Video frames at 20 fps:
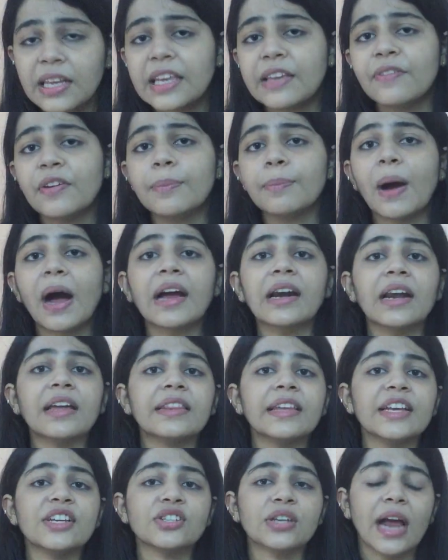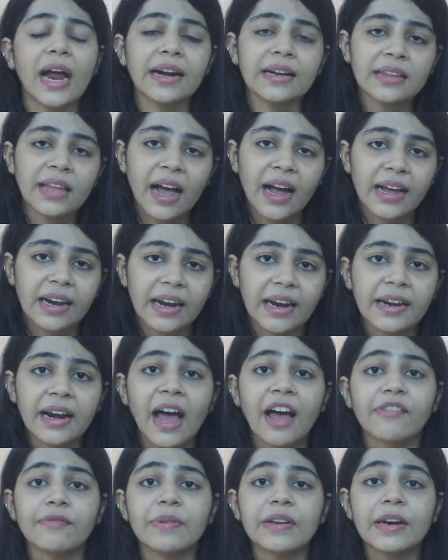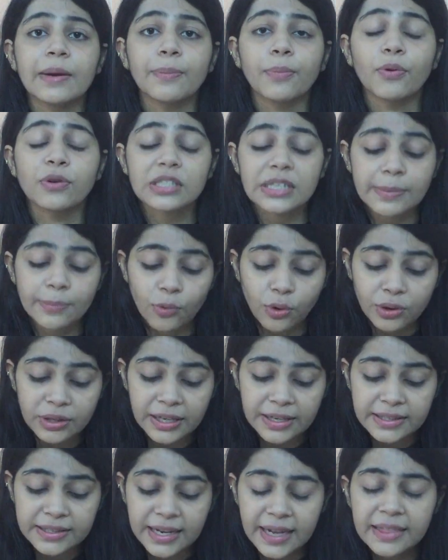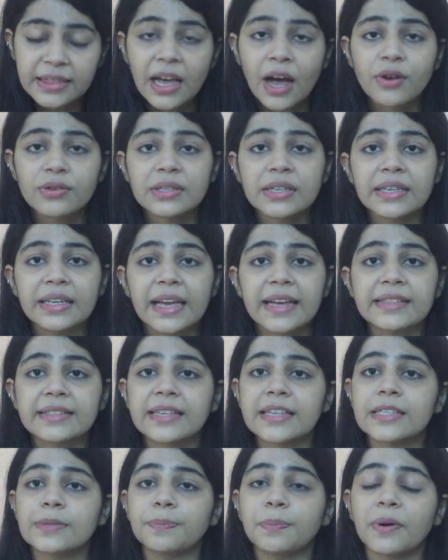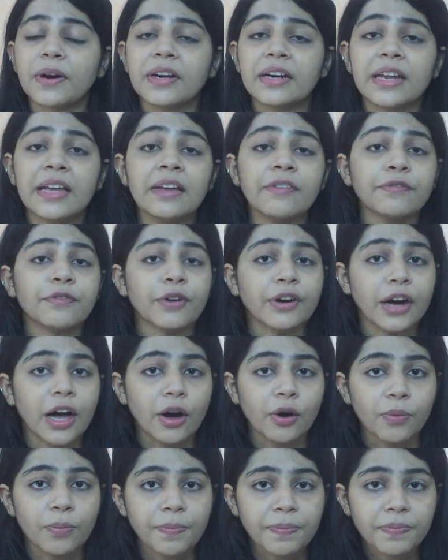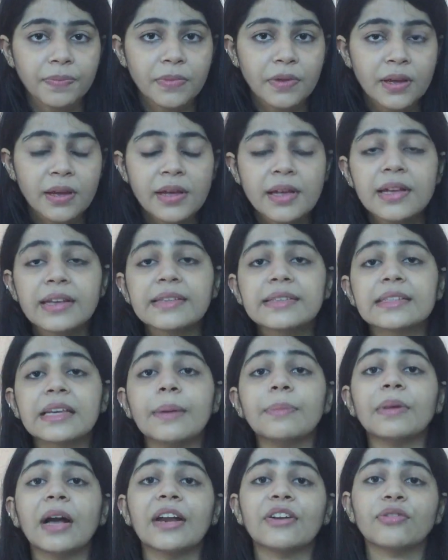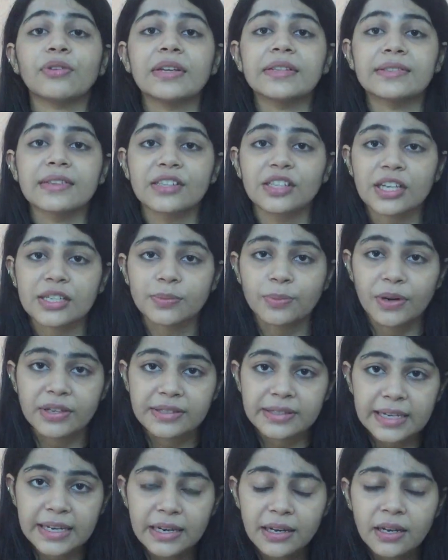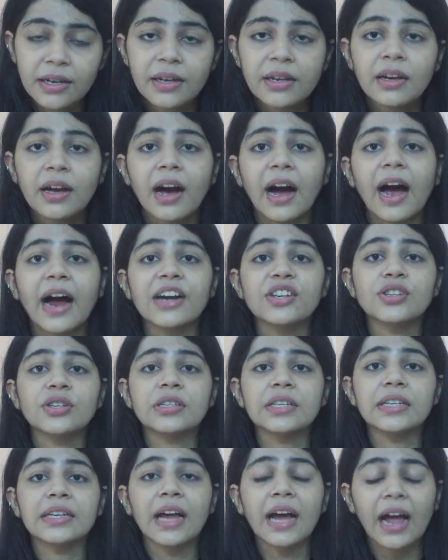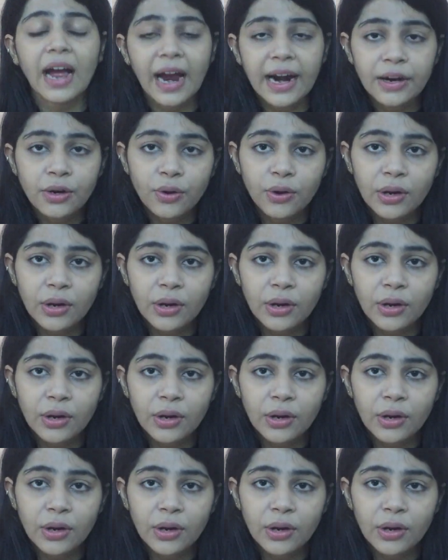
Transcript: Even Bangladesh and Thailand have been reporting more than 10,000 cases per day for now. Some countries such as Brazil, Argentina and